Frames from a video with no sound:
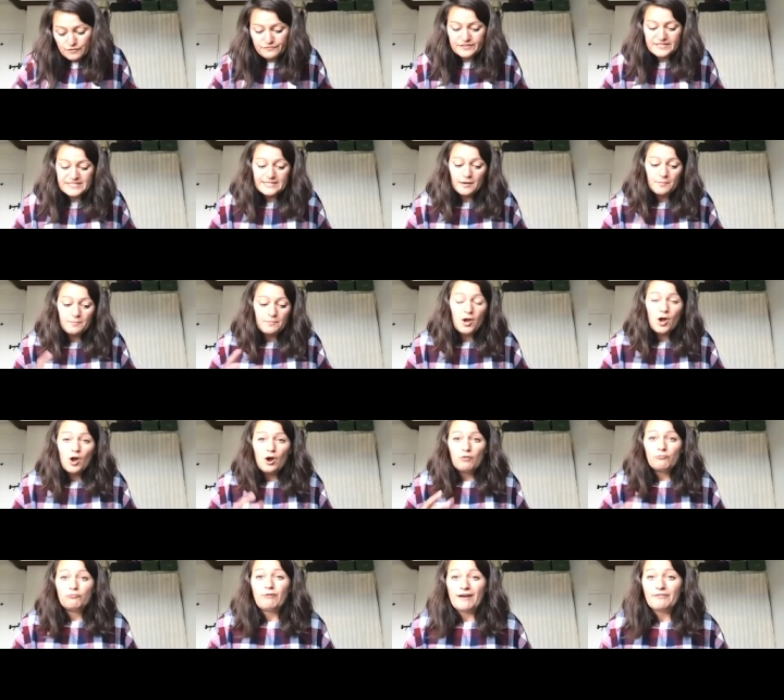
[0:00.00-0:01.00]
for some
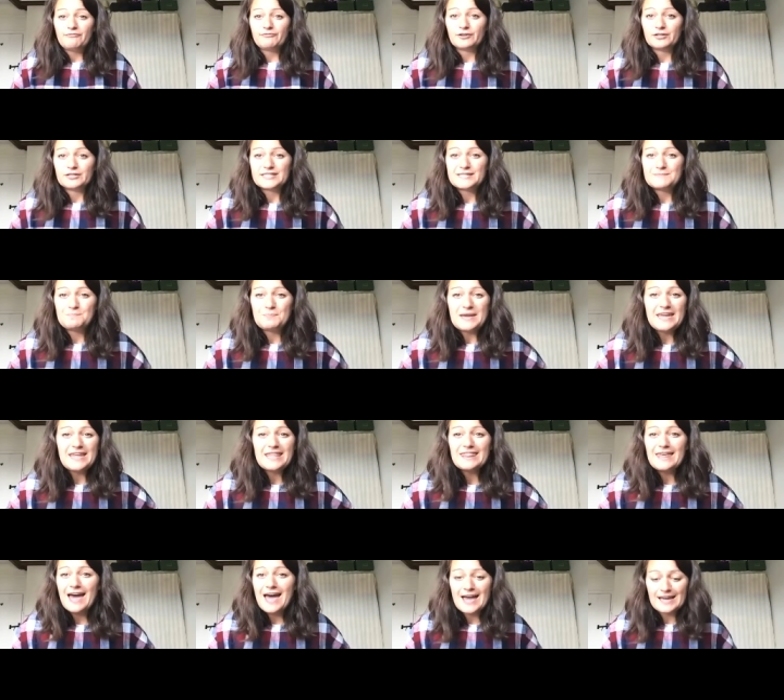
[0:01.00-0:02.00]
reference be
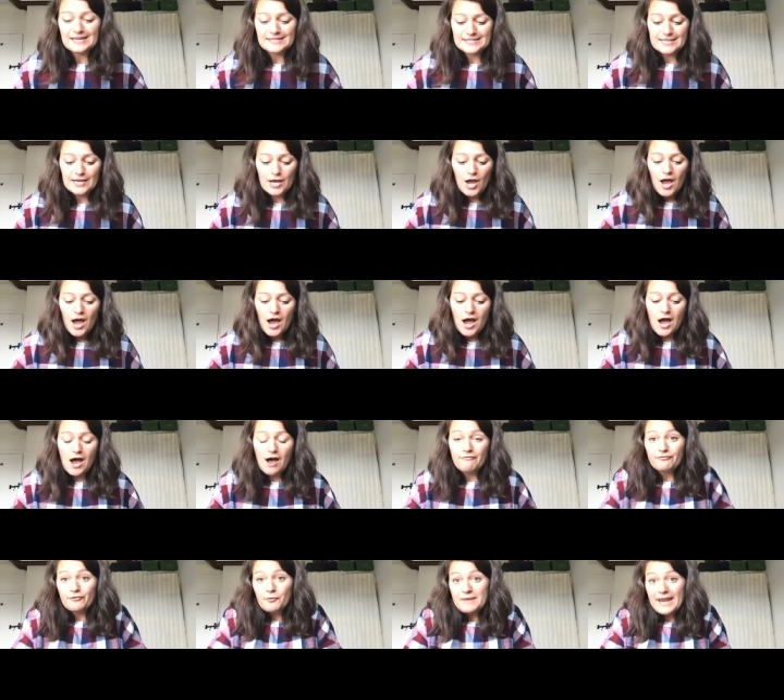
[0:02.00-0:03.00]
that uh,
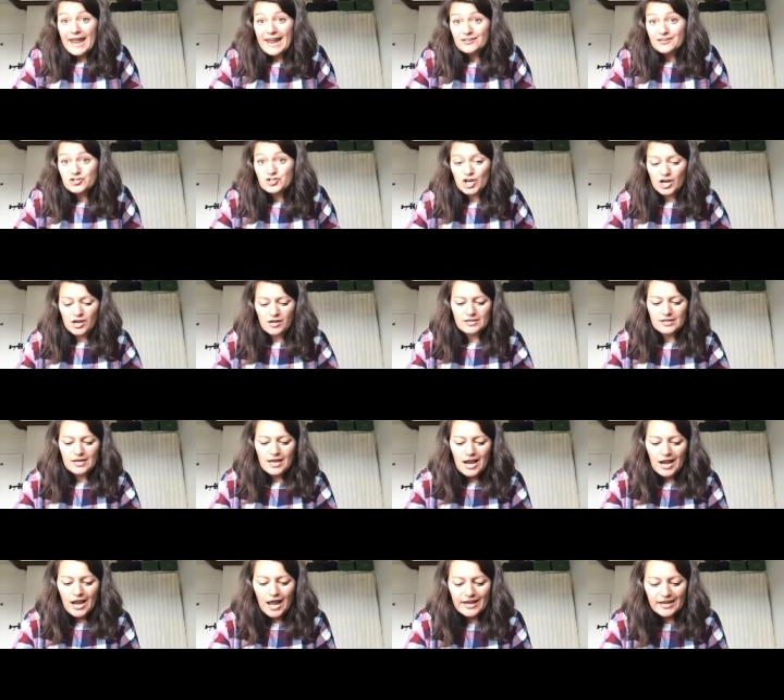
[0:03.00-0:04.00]
from nature
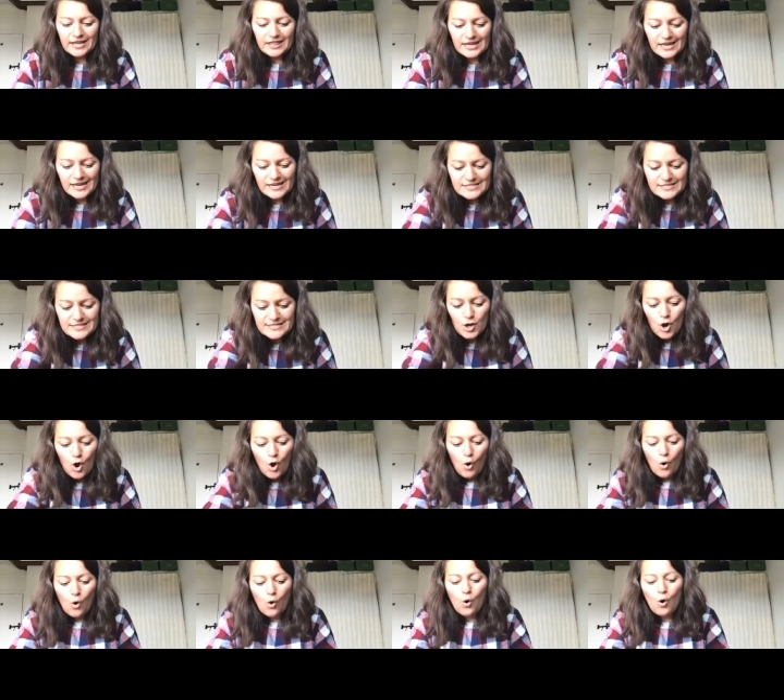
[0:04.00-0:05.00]
like this
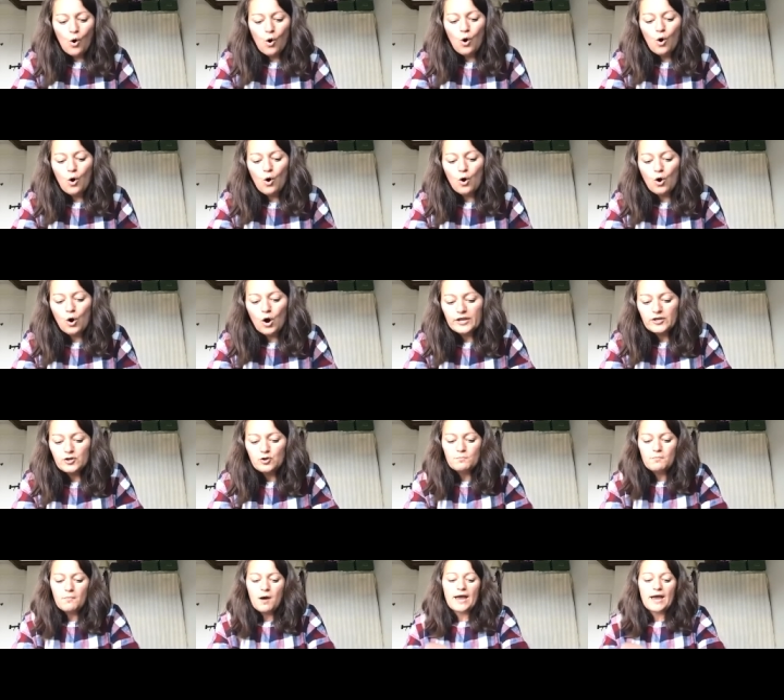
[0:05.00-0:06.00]
or you
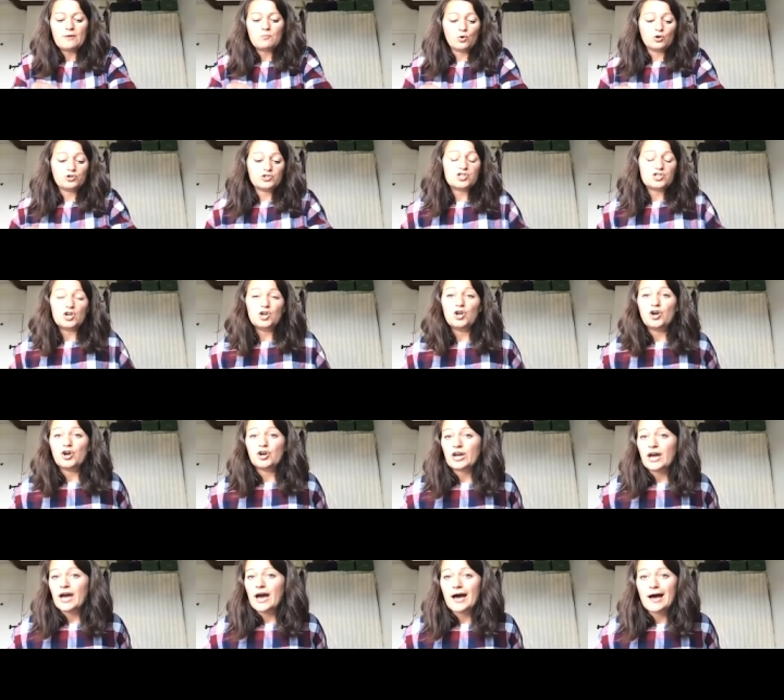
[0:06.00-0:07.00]
might want to look
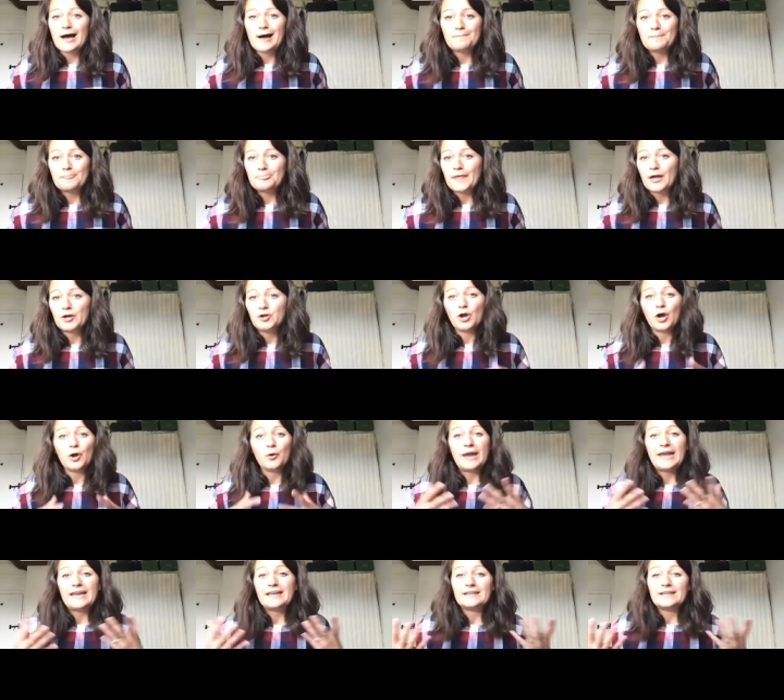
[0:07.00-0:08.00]
um, you know
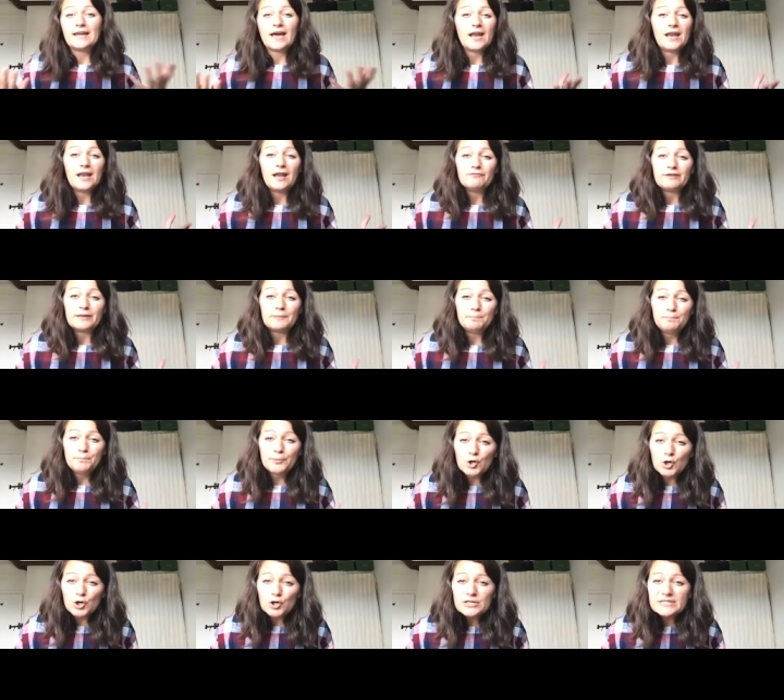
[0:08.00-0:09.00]
in lovely
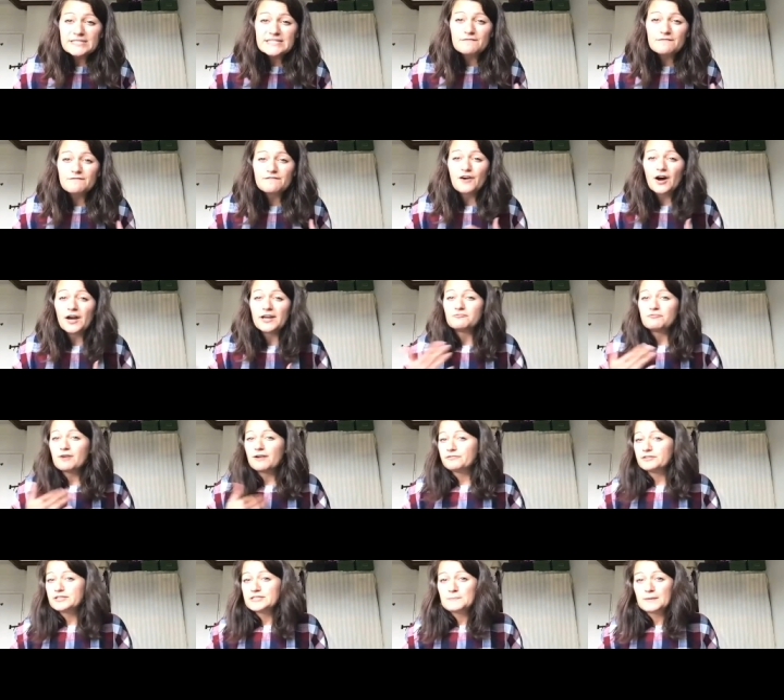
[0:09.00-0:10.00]
books and find
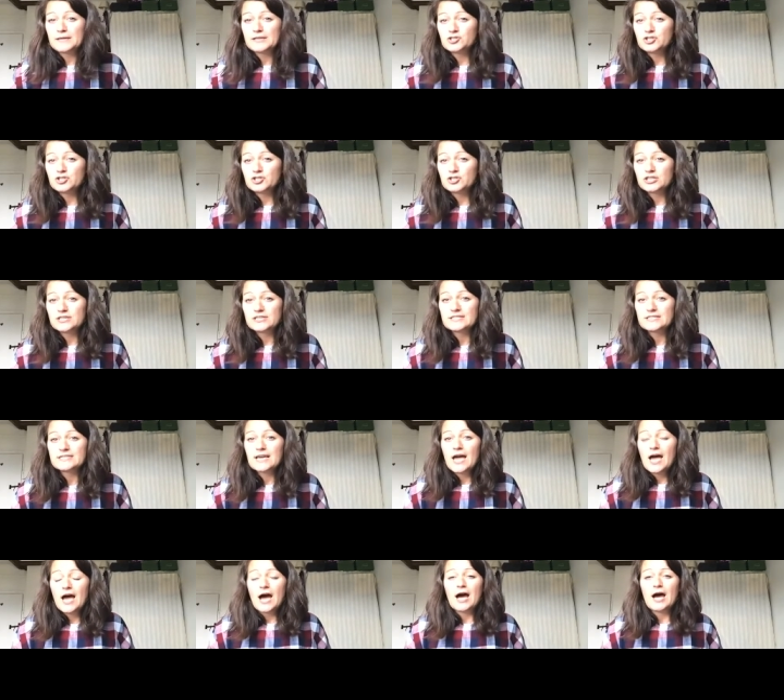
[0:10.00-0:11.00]
reference pictures
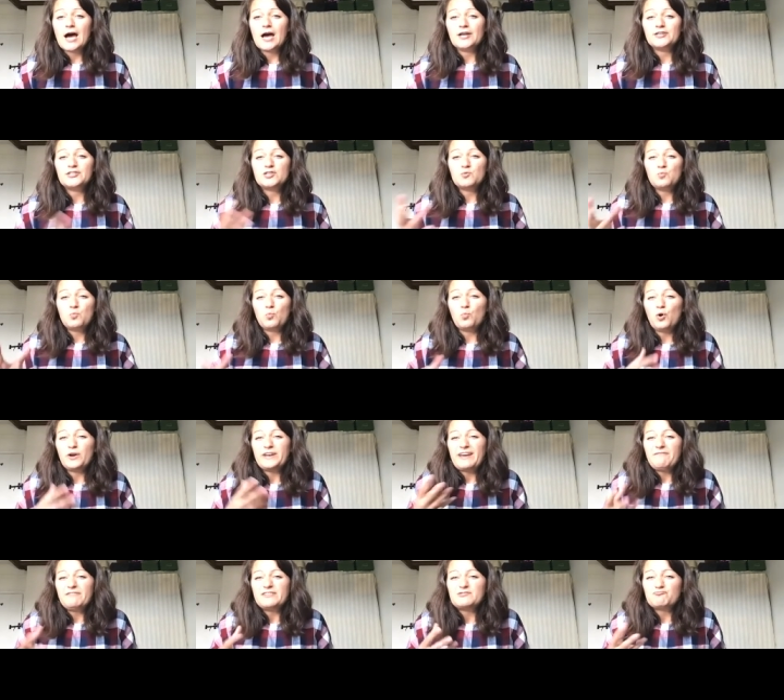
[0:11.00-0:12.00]
uh, to
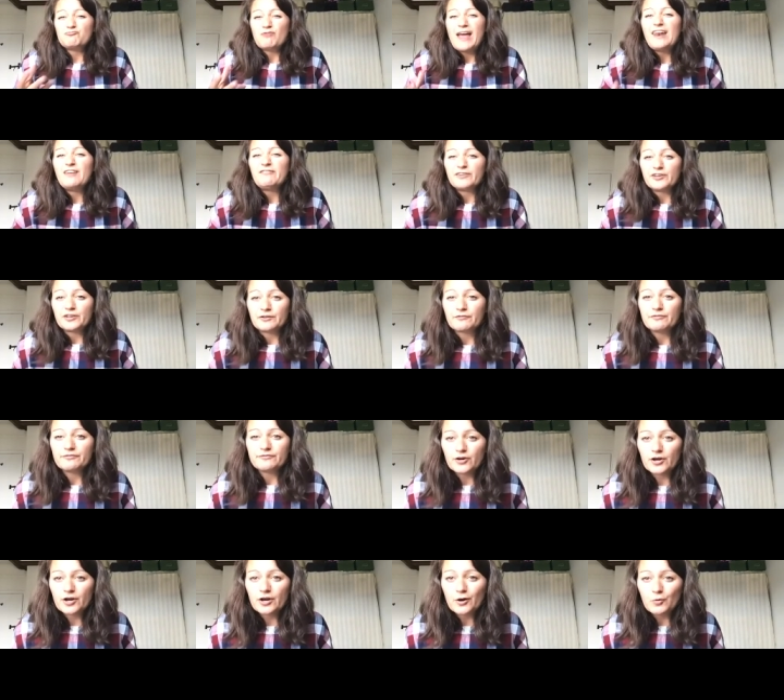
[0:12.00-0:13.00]
whatever's relevant
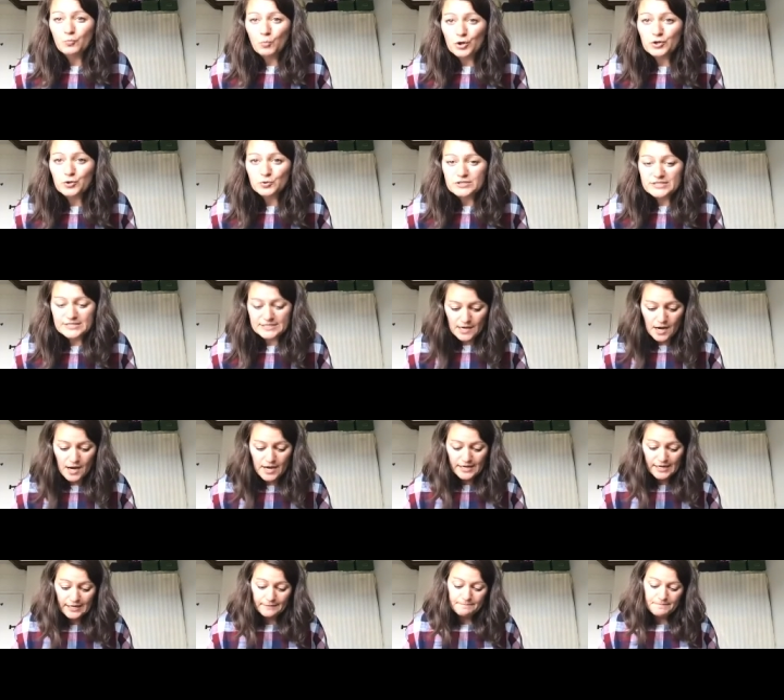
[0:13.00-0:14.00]
for what you're
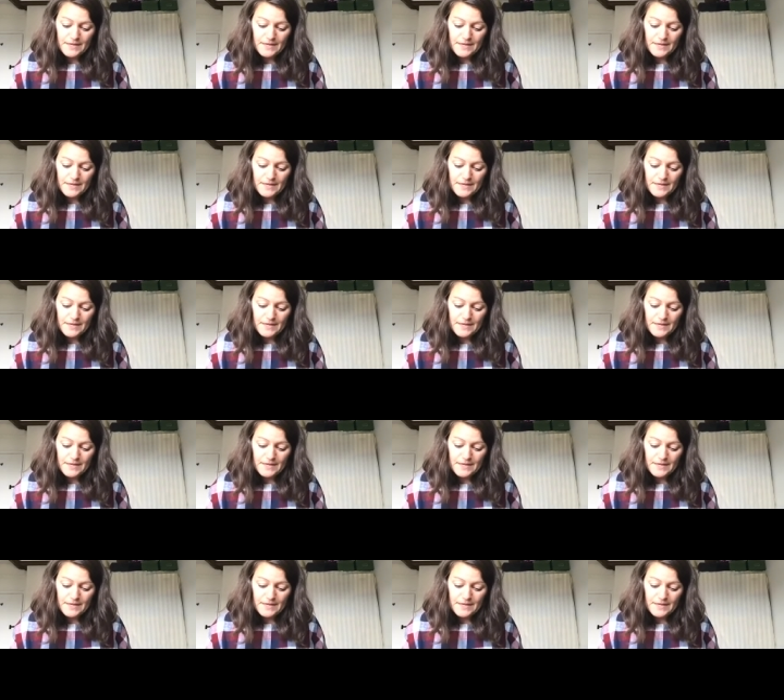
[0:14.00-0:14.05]
designing